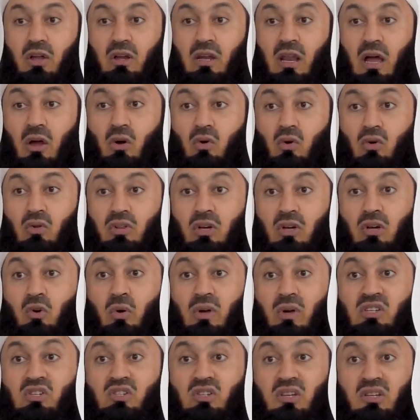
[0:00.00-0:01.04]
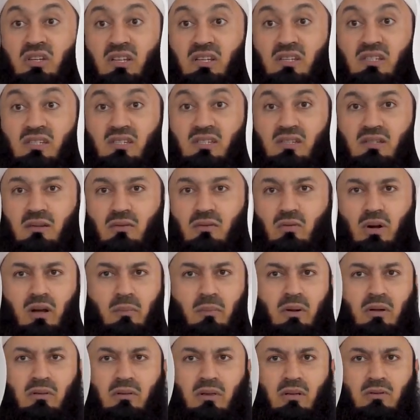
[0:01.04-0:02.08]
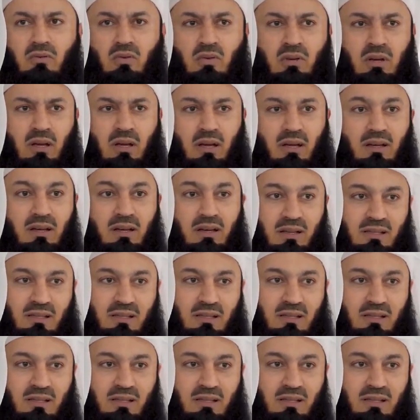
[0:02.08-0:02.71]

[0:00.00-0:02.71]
Now the question is, what about the dunya?